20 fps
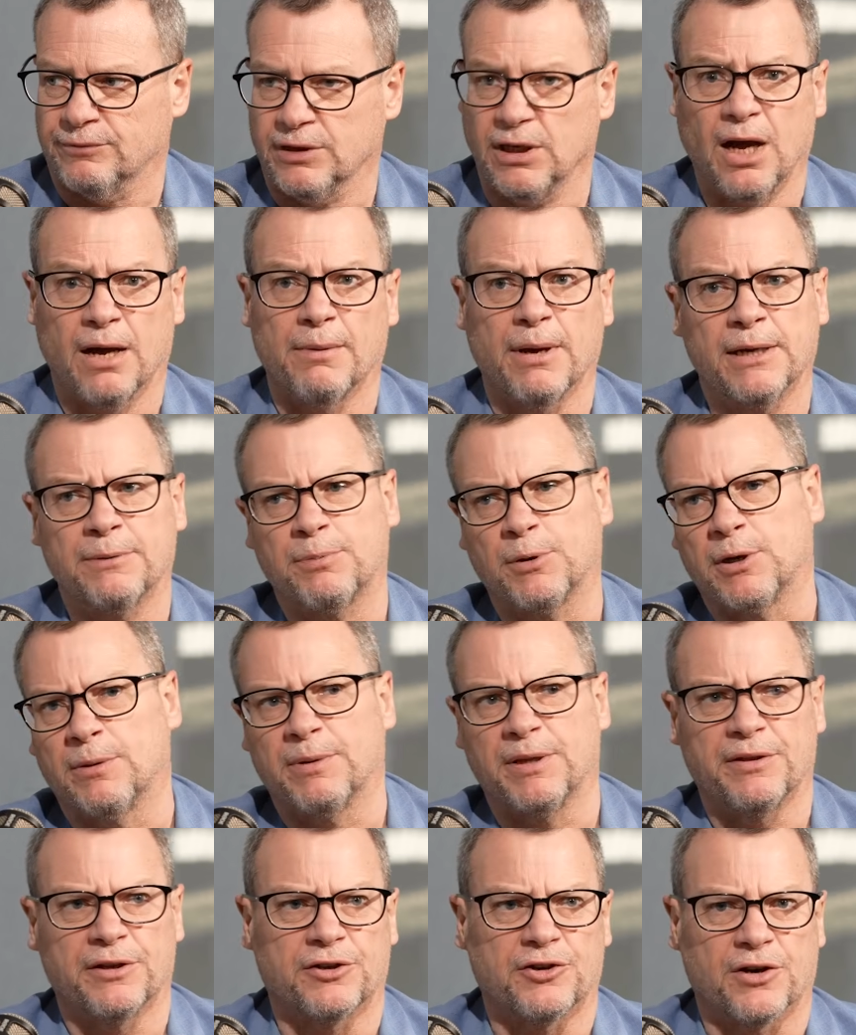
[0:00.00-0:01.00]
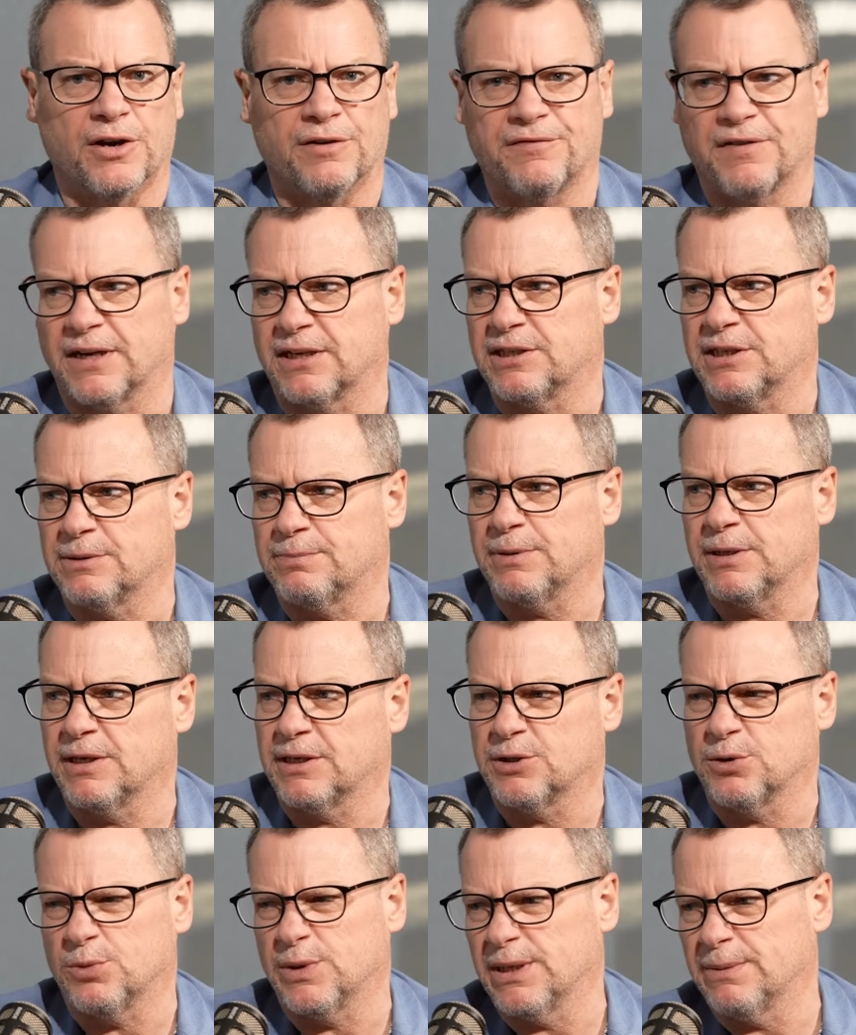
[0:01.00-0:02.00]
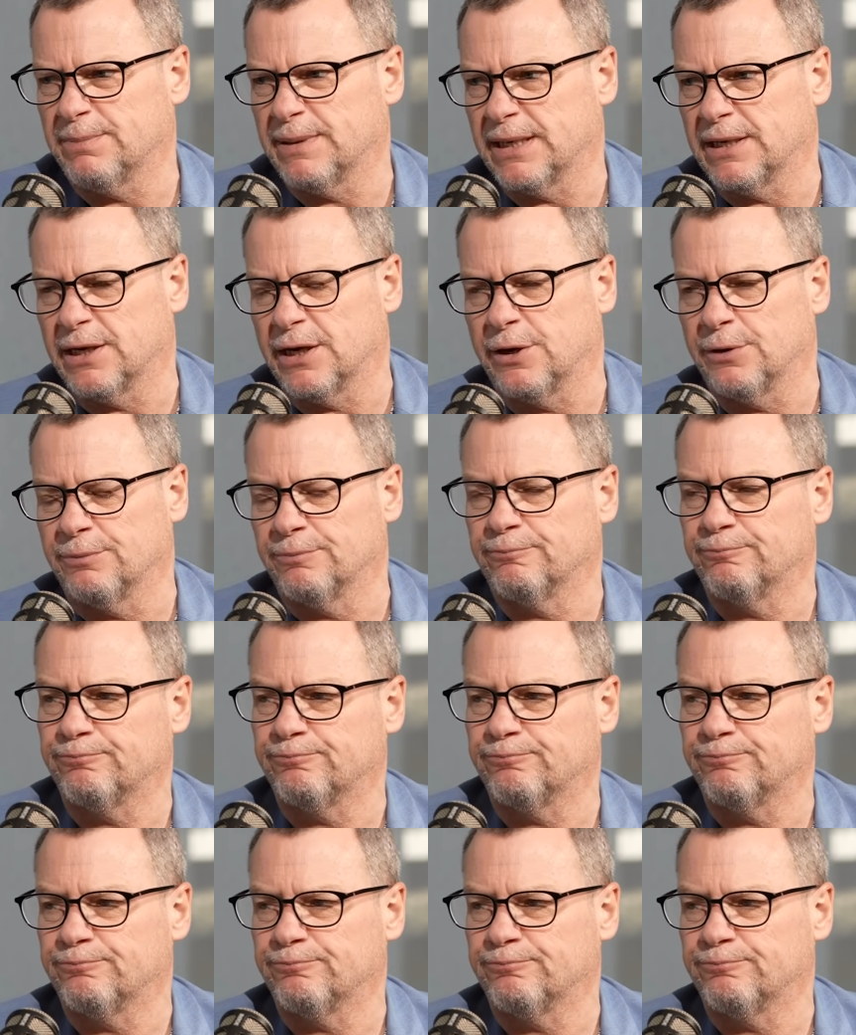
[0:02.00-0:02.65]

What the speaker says: Yeah, I might put him in the trifectas, but as a win bet, no.